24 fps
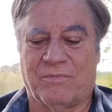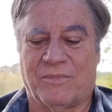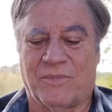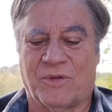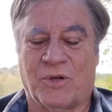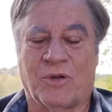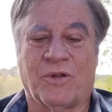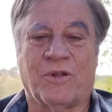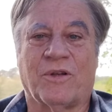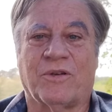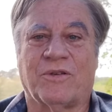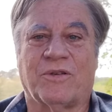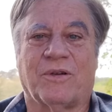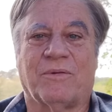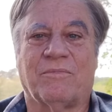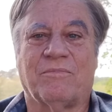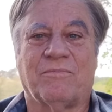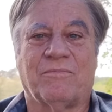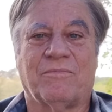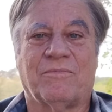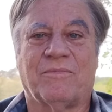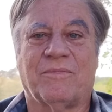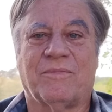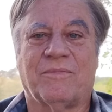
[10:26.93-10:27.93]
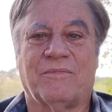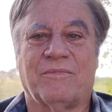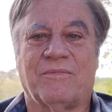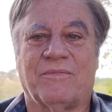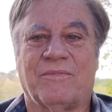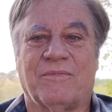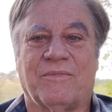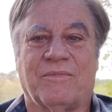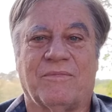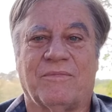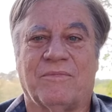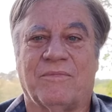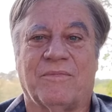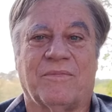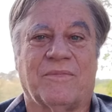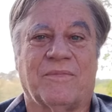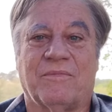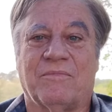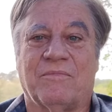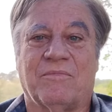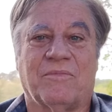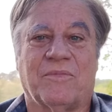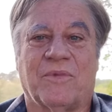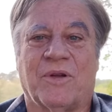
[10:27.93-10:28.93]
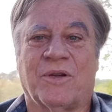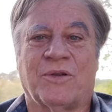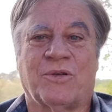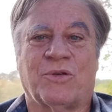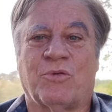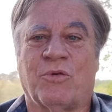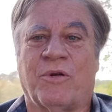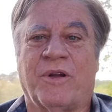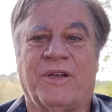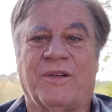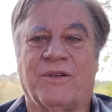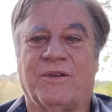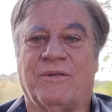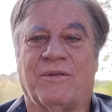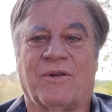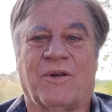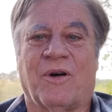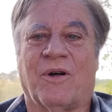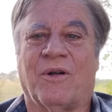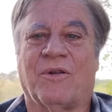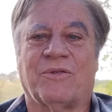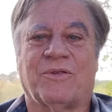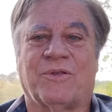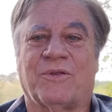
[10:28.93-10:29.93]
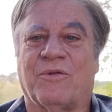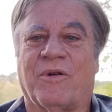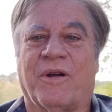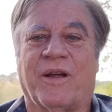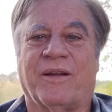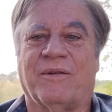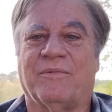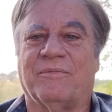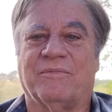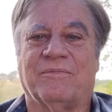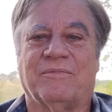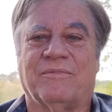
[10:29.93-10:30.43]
So there's a street called Straight.